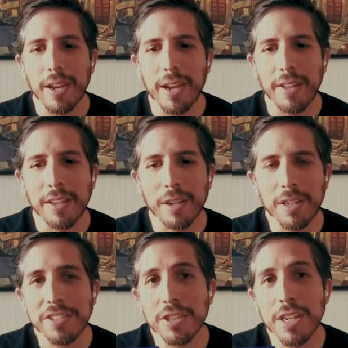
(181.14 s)
And the
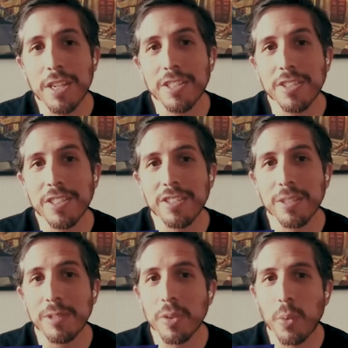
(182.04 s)
greatest strategy is that
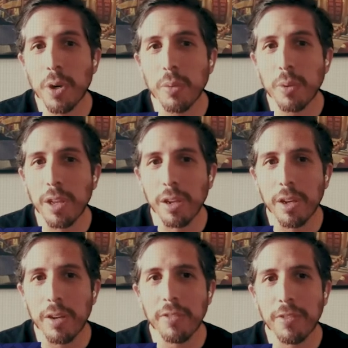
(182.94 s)
sometimes you work with a
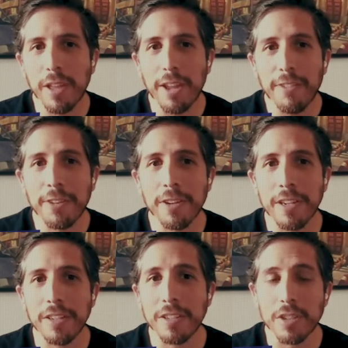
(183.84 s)
lot of effort
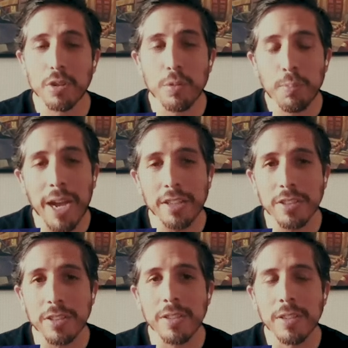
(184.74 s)
and, and true
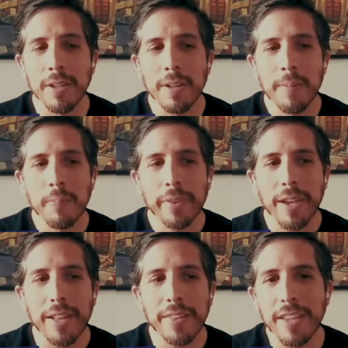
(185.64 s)
passion,
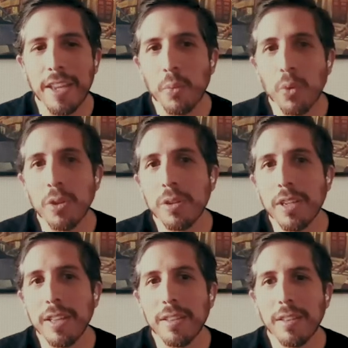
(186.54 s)
and the game won't
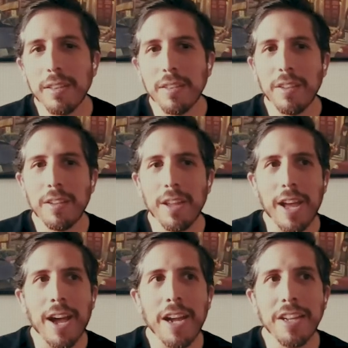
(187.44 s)
get the
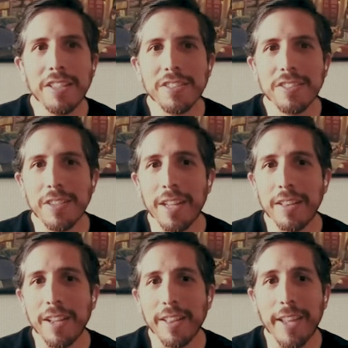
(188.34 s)
eyes
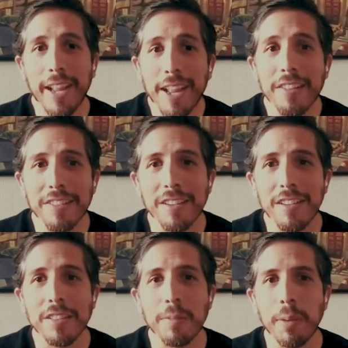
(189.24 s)
and, and the hands that
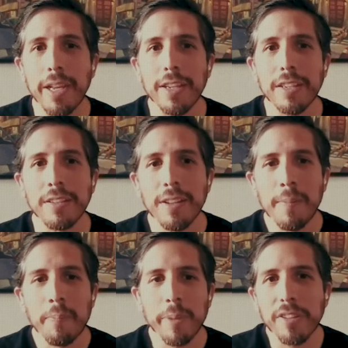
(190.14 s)
need to play it
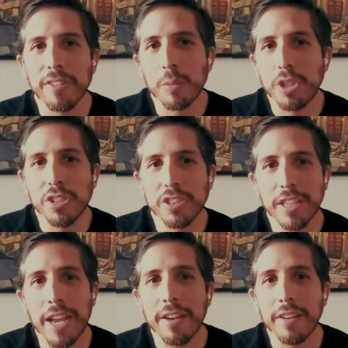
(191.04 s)
because we just
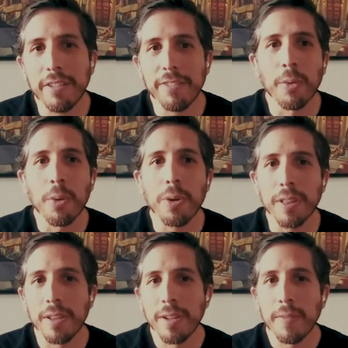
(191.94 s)
cannot afford
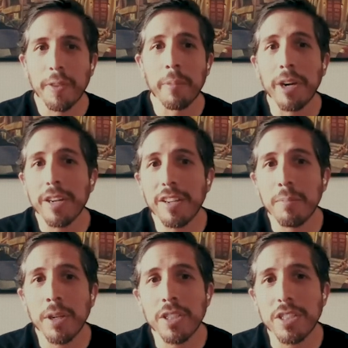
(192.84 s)
the marketing
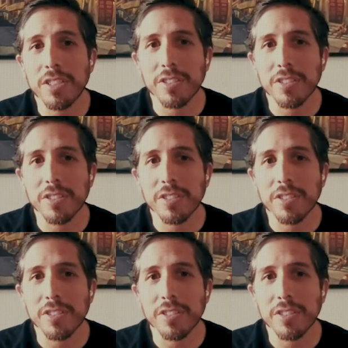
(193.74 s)
budget.